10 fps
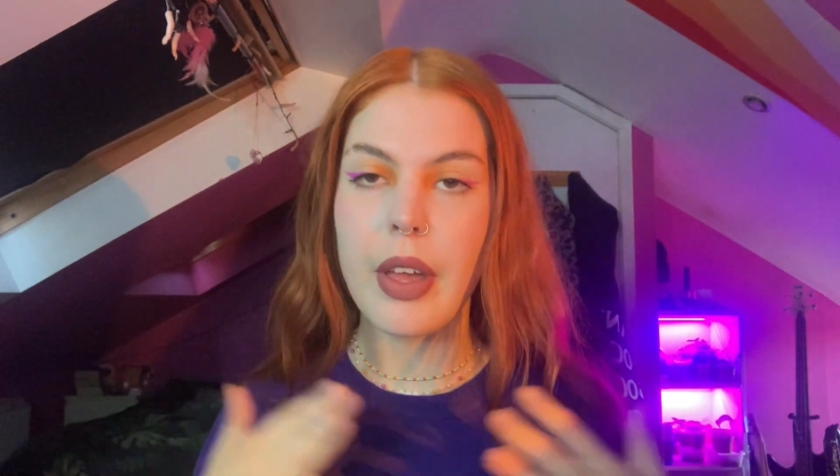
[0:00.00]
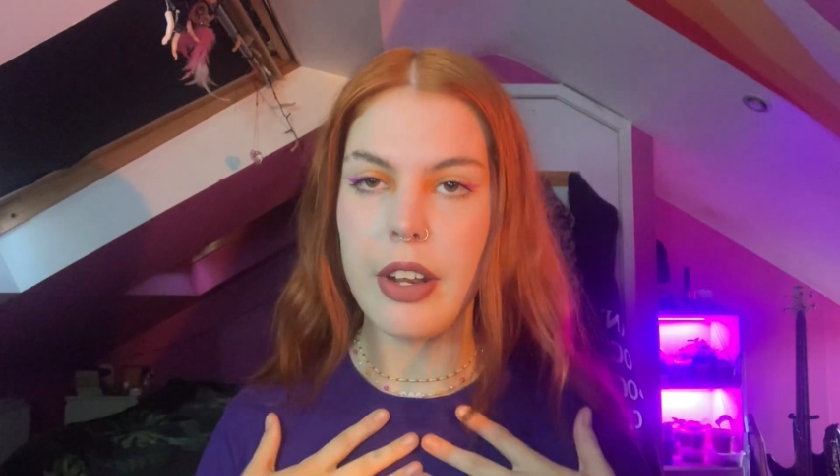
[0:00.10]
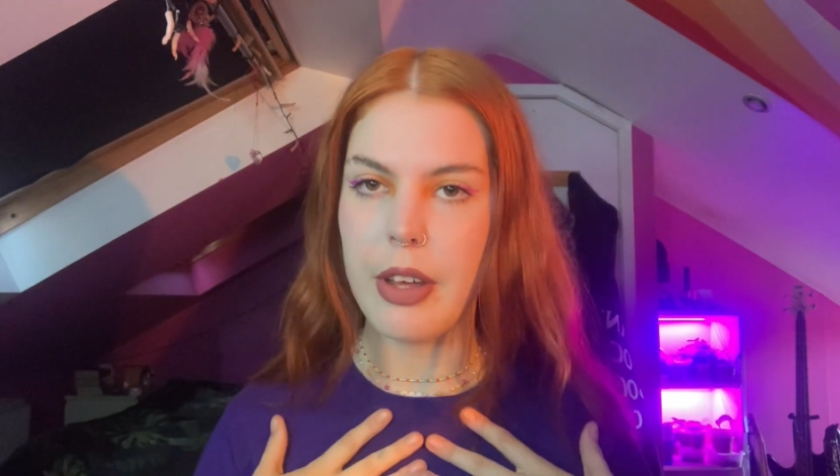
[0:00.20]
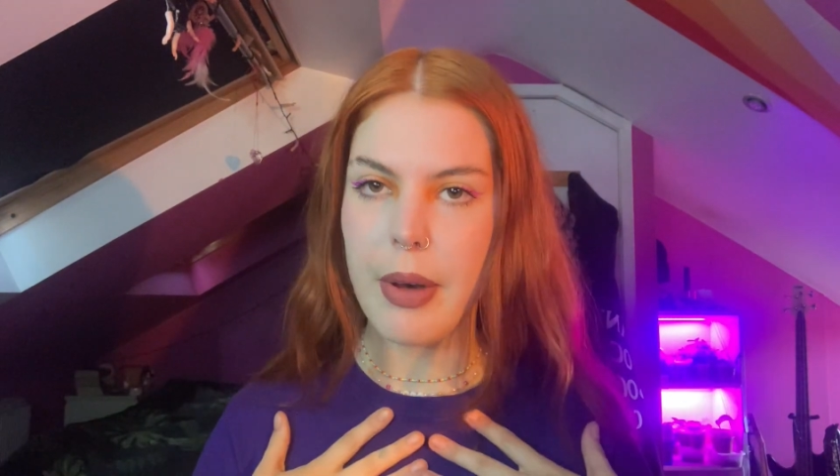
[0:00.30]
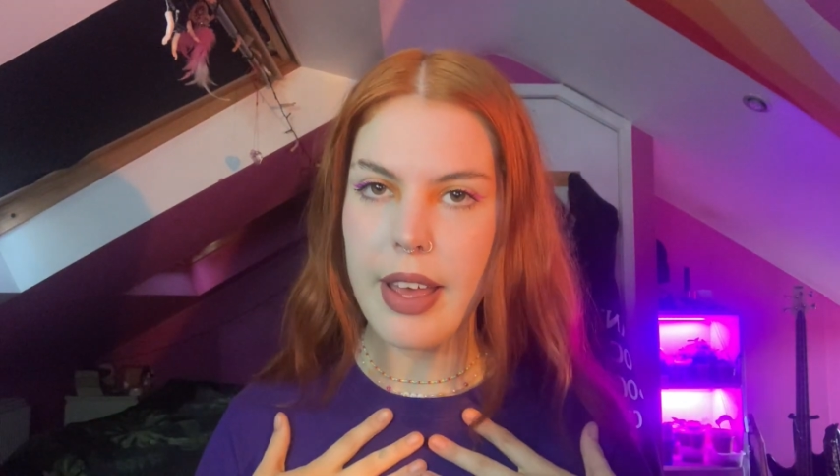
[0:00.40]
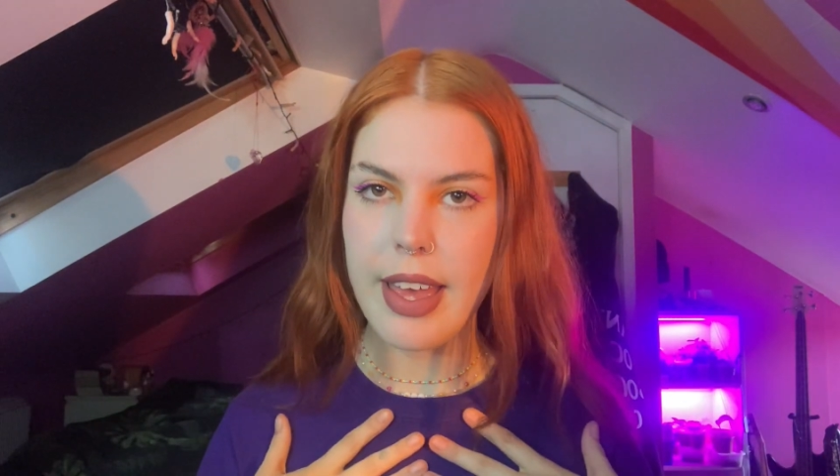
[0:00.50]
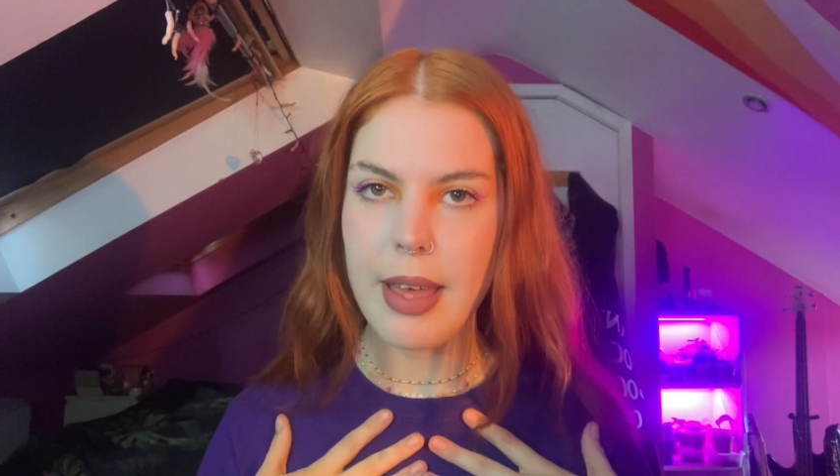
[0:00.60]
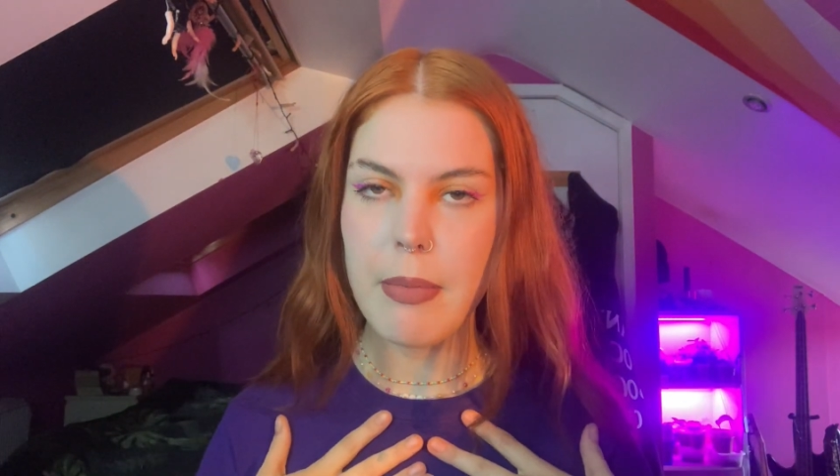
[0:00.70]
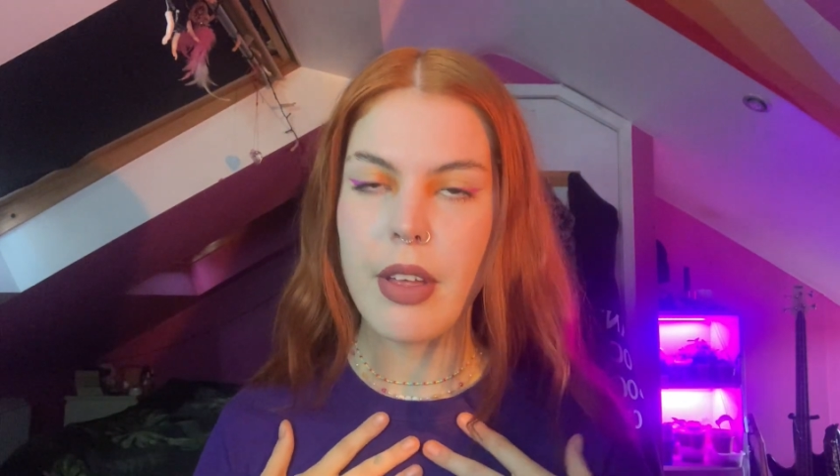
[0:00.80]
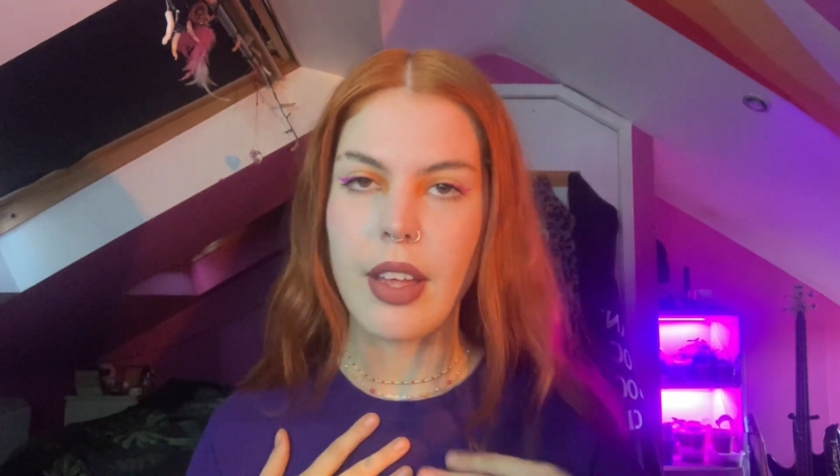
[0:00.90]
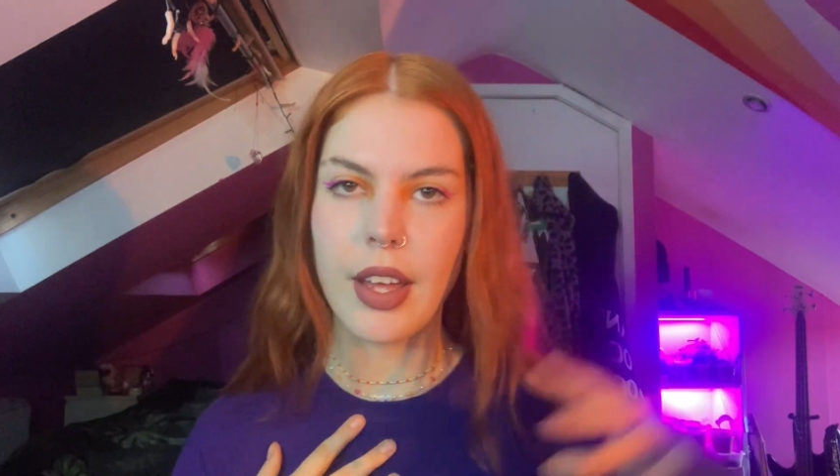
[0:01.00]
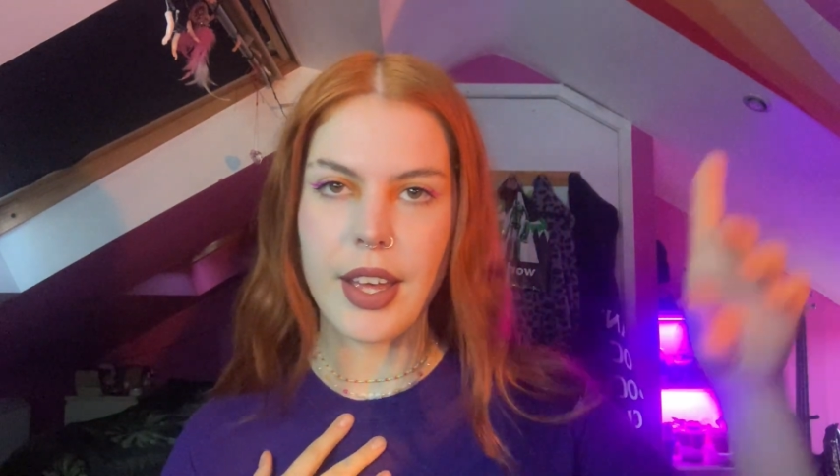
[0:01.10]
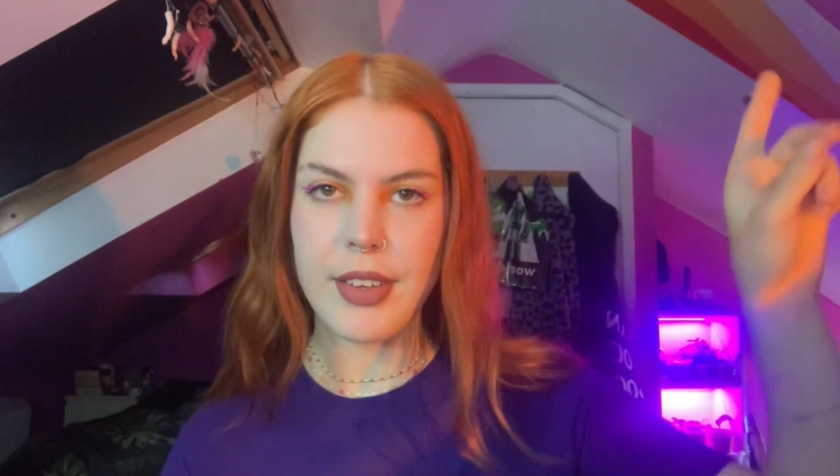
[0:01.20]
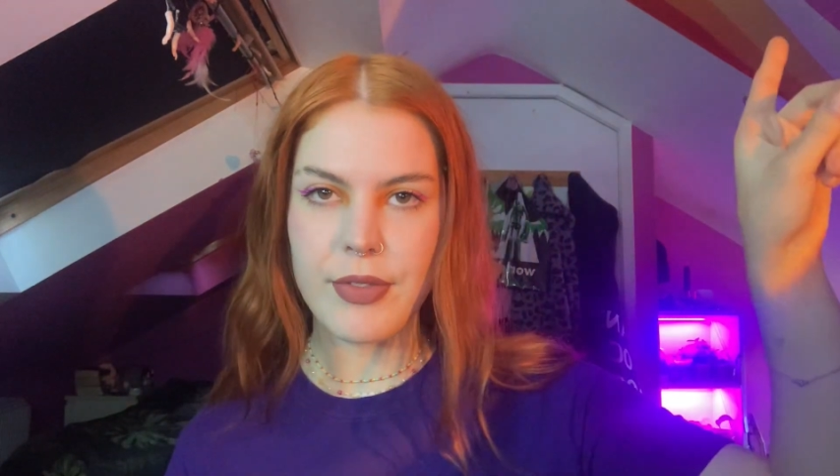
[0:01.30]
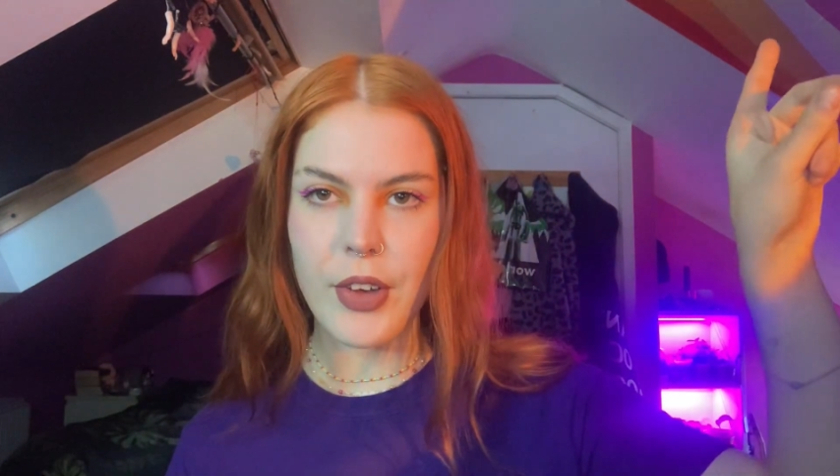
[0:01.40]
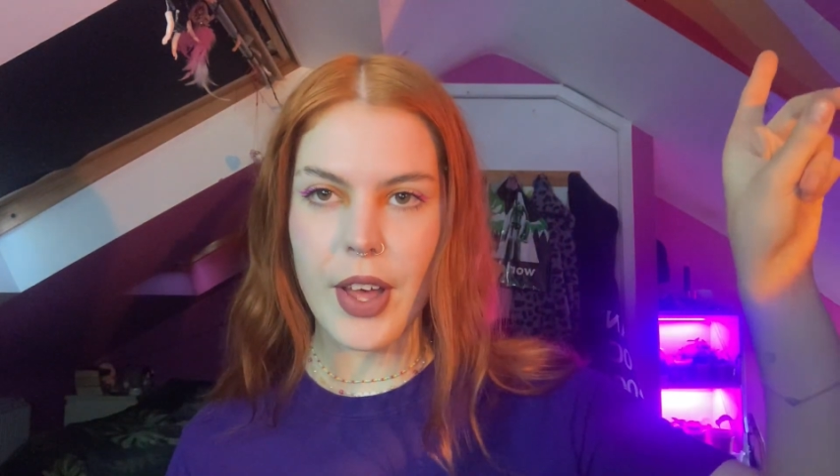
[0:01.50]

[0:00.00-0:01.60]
I know I am. I've